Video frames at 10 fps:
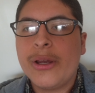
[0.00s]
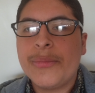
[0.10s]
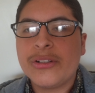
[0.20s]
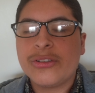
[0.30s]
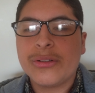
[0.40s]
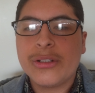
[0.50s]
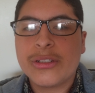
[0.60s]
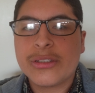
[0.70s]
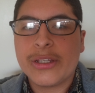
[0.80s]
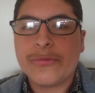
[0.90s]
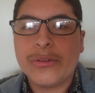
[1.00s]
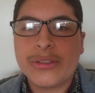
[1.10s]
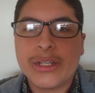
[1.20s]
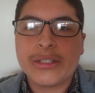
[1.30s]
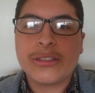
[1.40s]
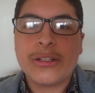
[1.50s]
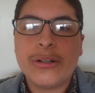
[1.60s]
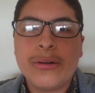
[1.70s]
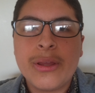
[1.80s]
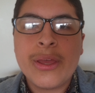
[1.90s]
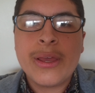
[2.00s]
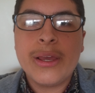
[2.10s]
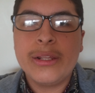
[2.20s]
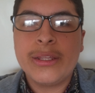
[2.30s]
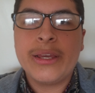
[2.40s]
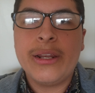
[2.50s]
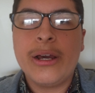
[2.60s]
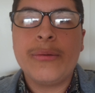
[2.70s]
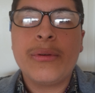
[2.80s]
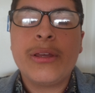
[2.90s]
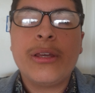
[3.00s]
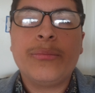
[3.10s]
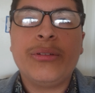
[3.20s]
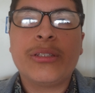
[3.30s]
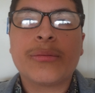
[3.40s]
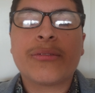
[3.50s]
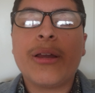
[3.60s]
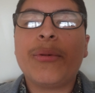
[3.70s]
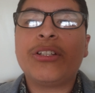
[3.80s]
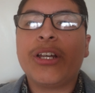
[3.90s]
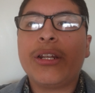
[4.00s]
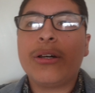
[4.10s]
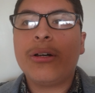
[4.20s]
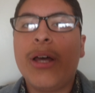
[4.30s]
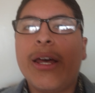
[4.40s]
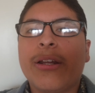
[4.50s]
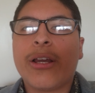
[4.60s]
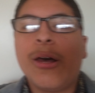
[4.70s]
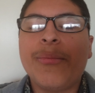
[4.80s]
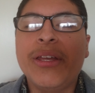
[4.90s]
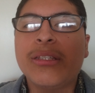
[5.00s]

been showing you just like a few seconds ago, and then, um, please subscribe my channel, add a comment, and